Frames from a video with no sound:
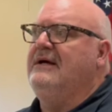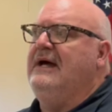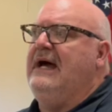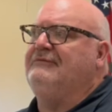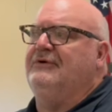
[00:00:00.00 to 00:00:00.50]

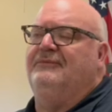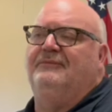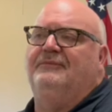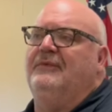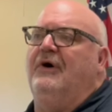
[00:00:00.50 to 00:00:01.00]
after
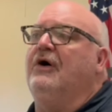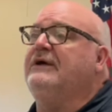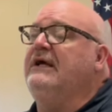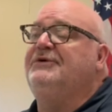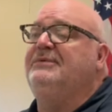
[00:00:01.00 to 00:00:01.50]
all
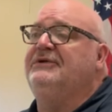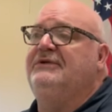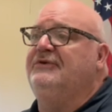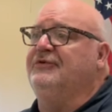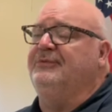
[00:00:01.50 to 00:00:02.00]
KCBS
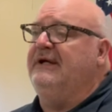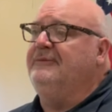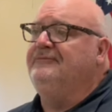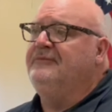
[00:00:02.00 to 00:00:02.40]
did for me.